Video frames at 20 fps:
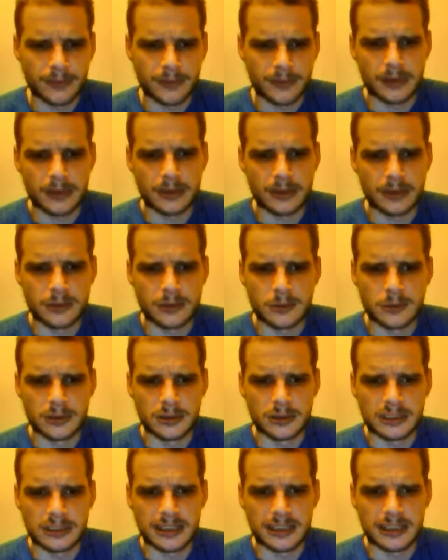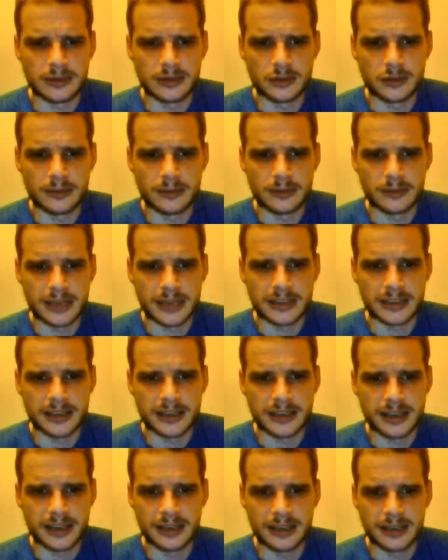I don't want to sound dramatic
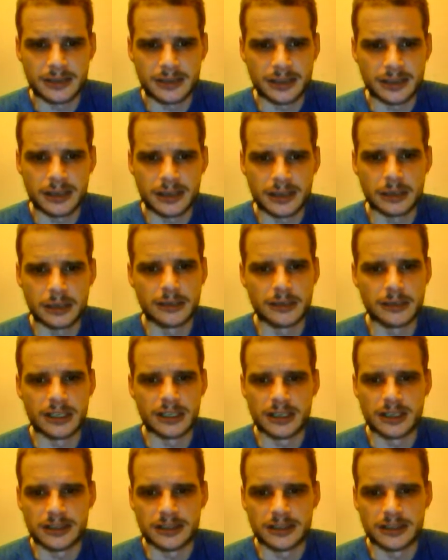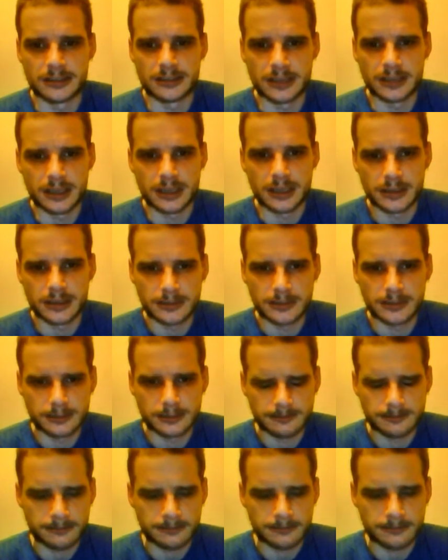here, but it humanizes me.
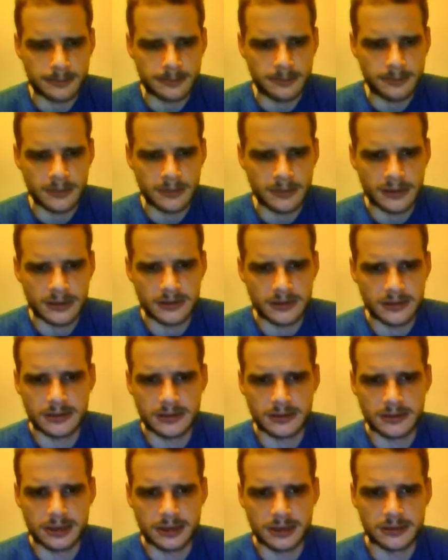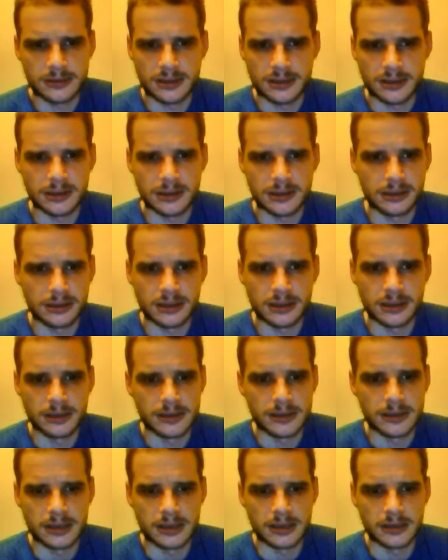Sometimes I can look in the
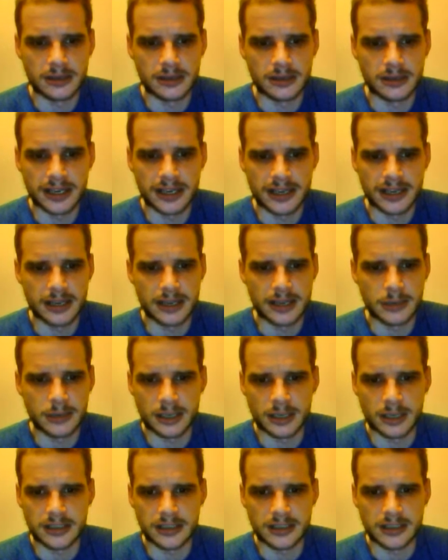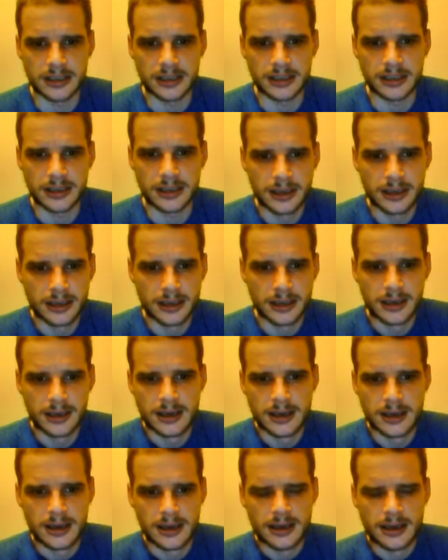mirror and hate what I see.
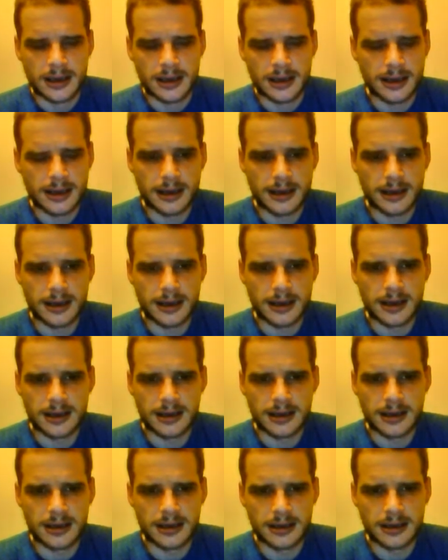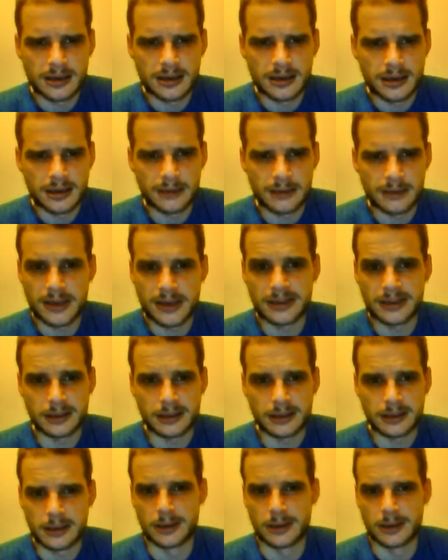And I'm
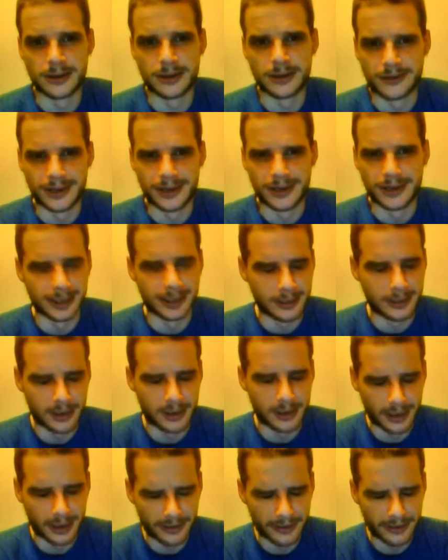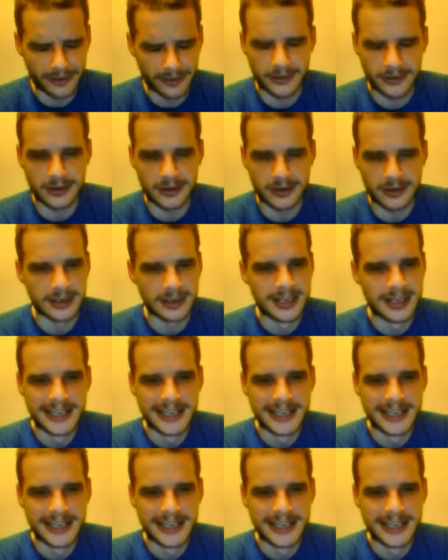basically doing the video, aren't I? Fuck.